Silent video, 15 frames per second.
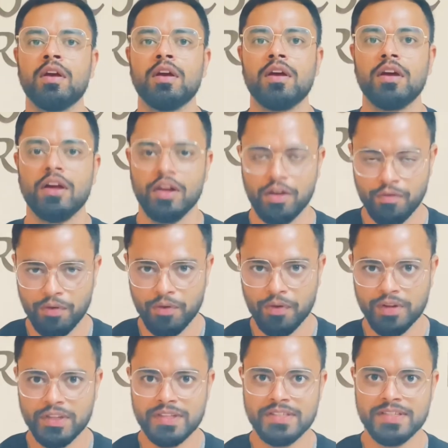Hello
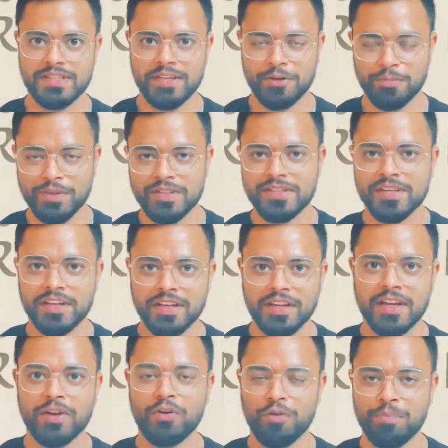everyone, this is Harmeet Singh
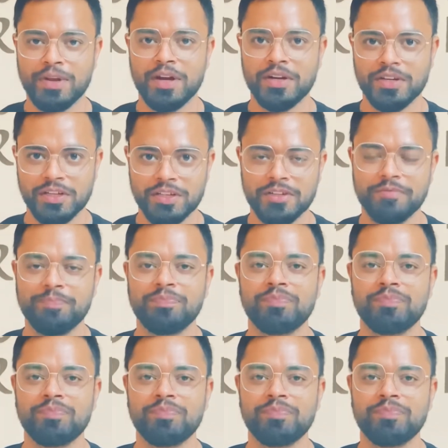and hope you are good.